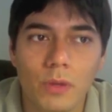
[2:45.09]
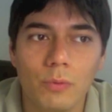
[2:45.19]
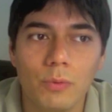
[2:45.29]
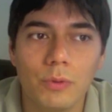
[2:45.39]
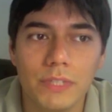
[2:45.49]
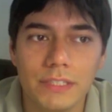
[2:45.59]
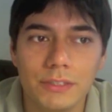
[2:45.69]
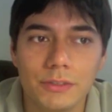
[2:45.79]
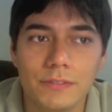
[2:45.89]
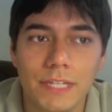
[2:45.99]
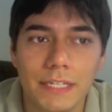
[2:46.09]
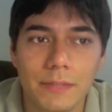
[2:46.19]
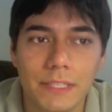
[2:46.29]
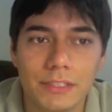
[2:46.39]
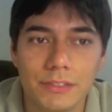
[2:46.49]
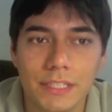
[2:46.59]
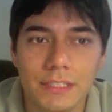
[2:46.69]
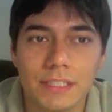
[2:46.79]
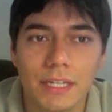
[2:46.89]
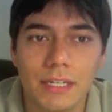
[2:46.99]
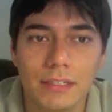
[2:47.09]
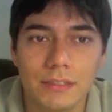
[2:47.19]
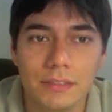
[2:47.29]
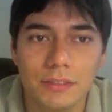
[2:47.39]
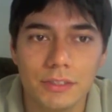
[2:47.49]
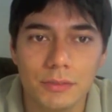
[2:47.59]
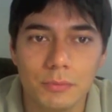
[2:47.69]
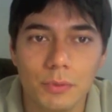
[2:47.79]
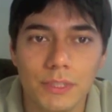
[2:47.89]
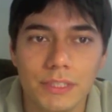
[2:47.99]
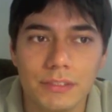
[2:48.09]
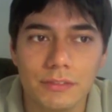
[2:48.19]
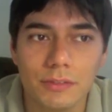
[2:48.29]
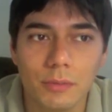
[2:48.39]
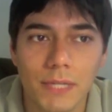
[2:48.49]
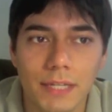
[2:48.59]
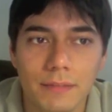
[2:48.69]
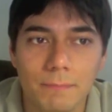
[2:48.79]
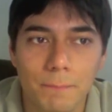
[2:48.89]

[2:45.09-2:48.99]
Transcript: We will need to evaluate stress on certain points of the robot.